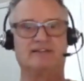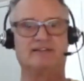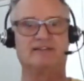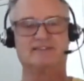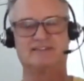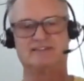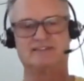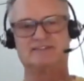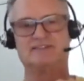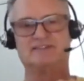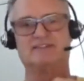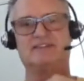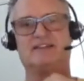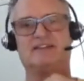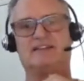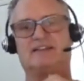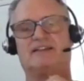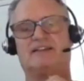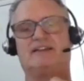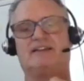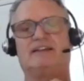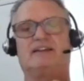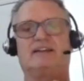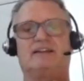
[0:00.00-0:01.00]
God
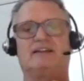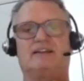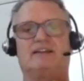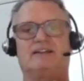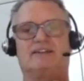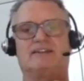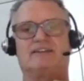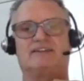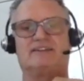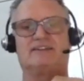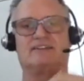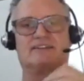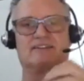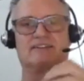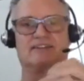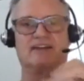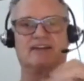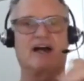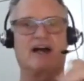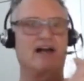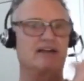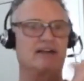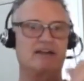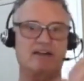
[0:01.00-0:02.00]
doesn't nitpick you and
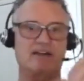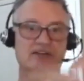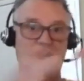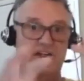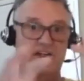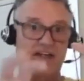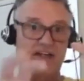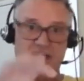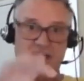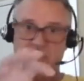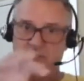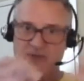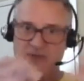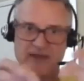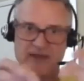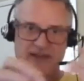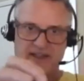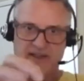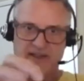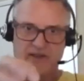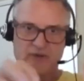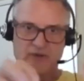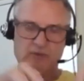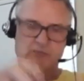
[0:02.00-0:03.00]
point out all of your
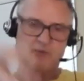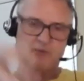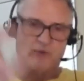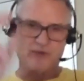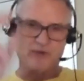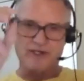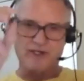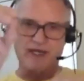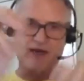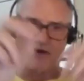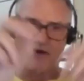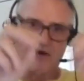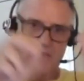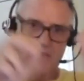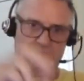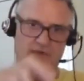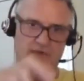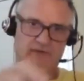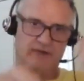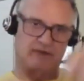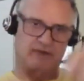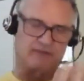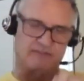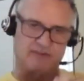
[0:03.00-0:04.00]
faults and
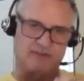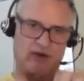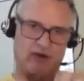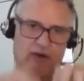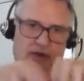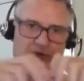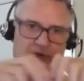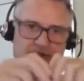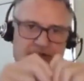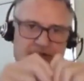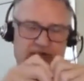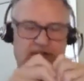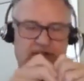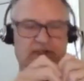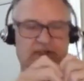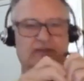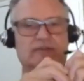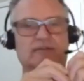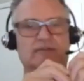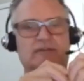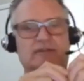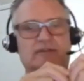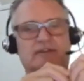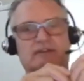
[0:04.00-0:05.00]
lament over
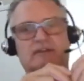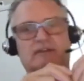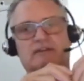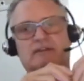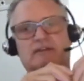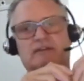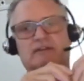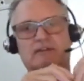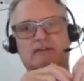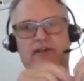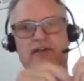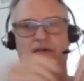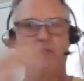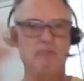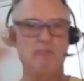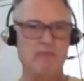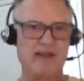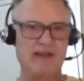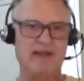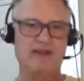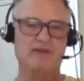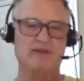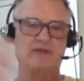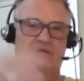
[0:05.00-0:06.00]
the fact that you're a
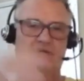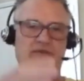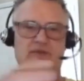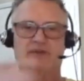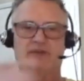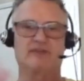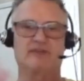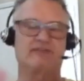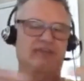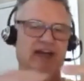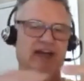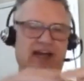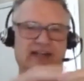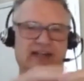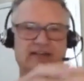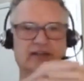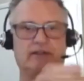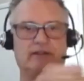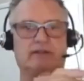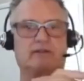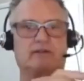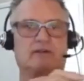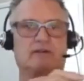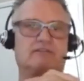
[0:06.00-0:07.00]
failure and a
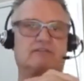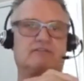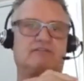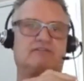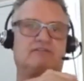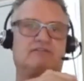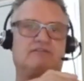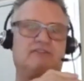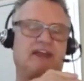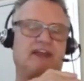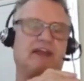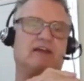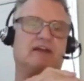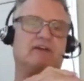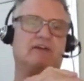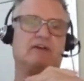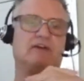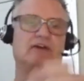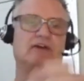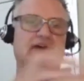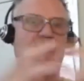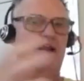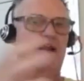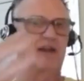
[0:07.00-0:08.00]
loser and you got
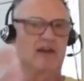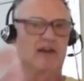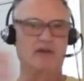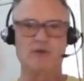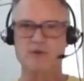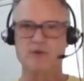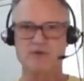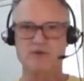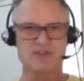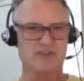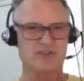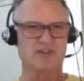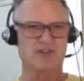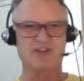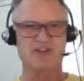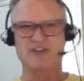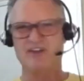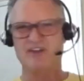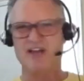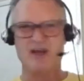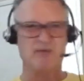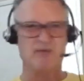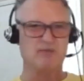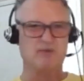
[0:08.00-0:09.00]
problems and you're not
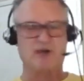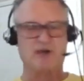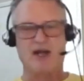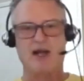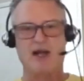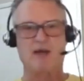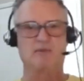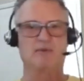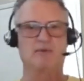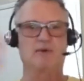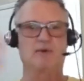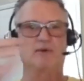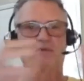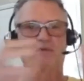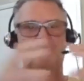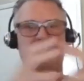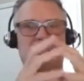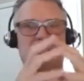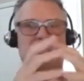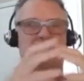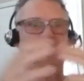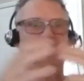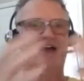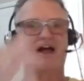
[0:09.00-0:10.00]
listening.
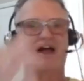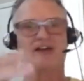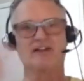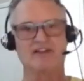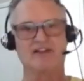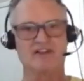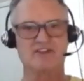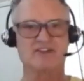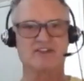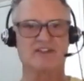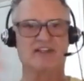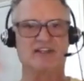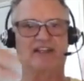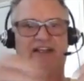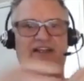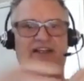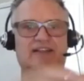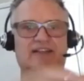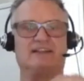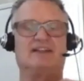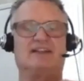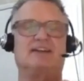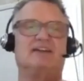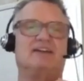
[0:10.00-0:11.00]
He doesn't do
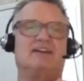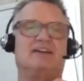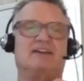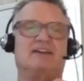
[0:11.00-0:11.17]
that.